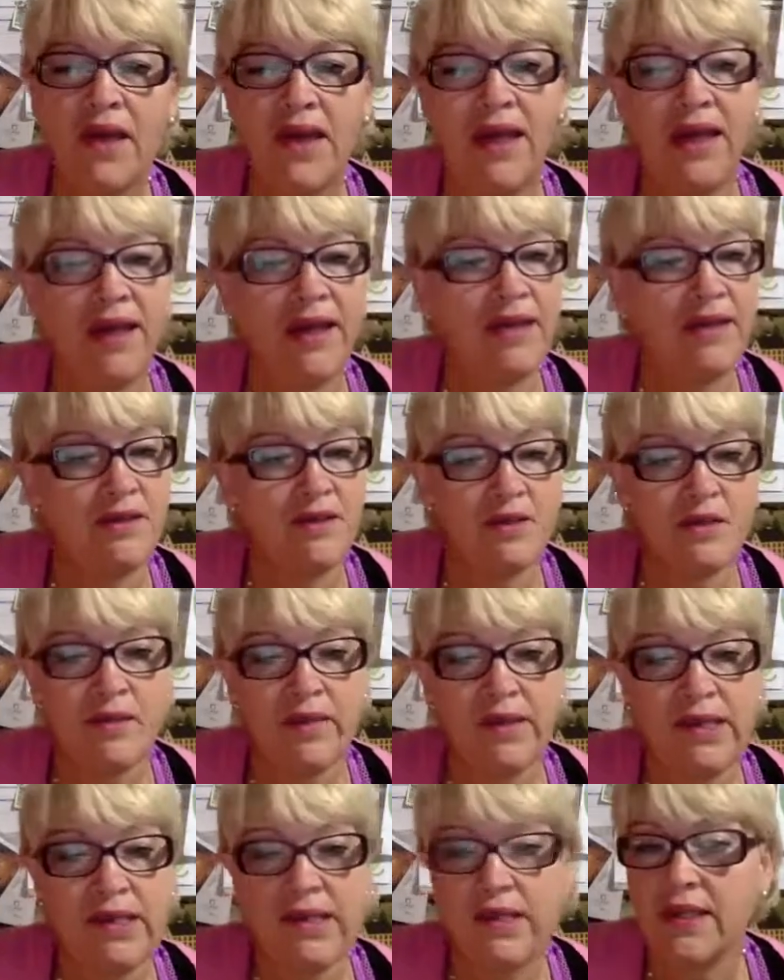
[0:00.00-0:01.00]
And until we
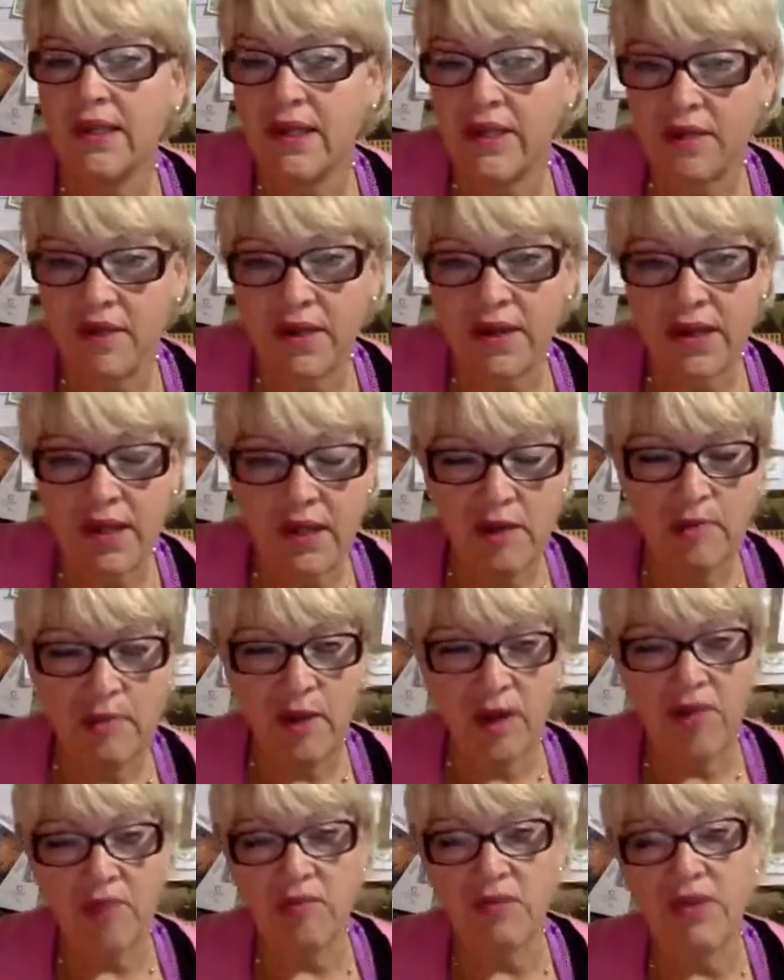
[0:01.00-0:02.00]
get together again,
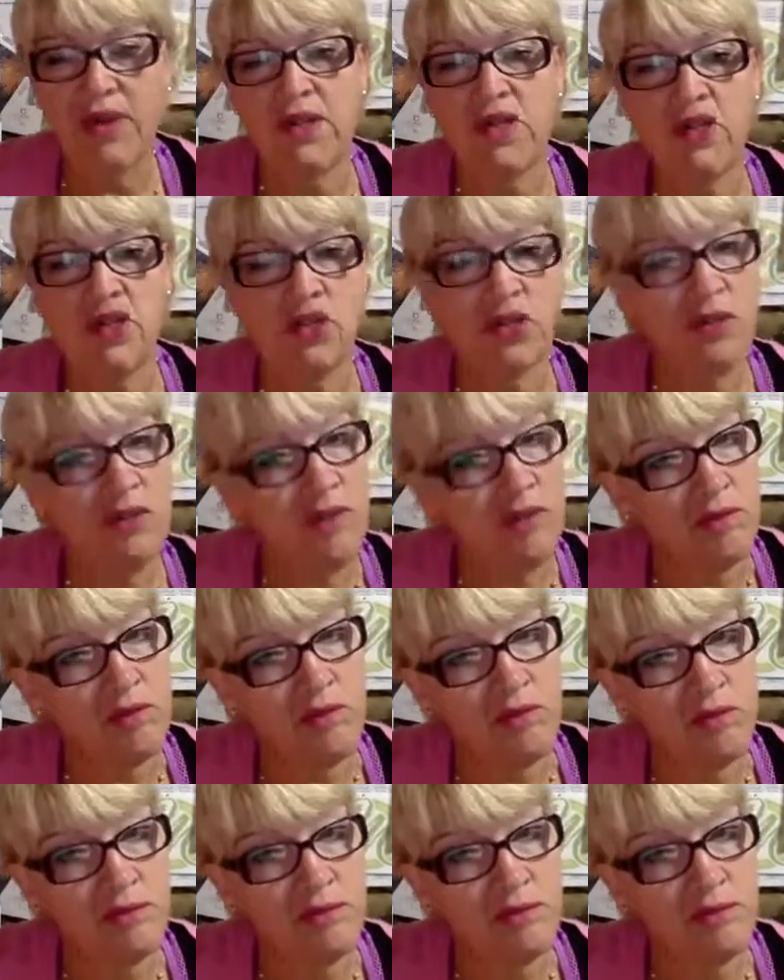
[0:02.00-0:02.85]
my friends, you